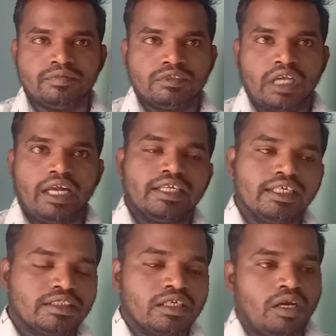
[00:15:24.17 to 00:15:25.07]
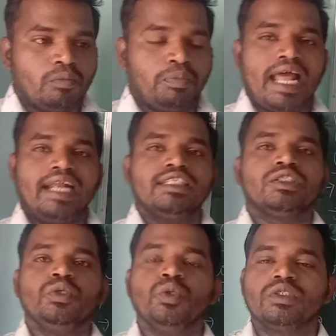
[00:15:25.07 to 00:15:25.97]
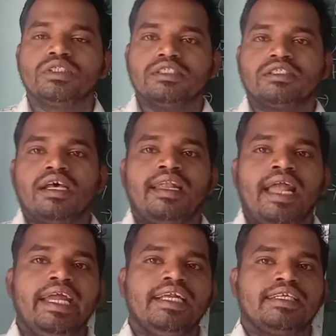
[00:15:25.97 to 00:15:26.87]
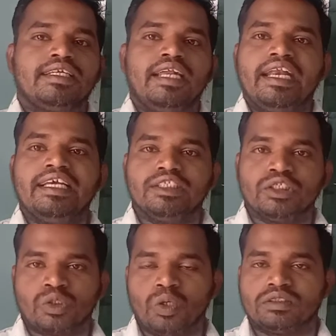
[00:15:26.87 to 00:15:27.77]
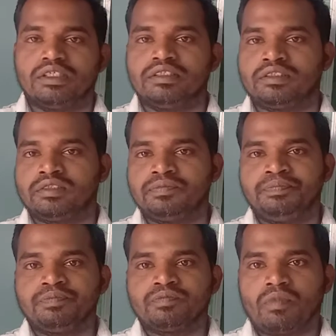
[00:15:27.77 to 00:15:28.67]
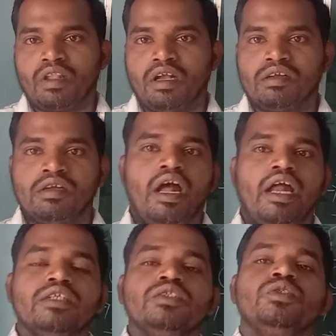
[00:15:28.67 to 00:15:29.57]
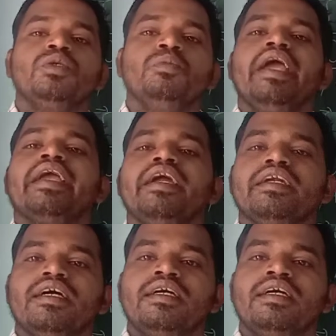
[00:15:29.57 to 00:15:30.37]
and this plants uses light energy sources and to make it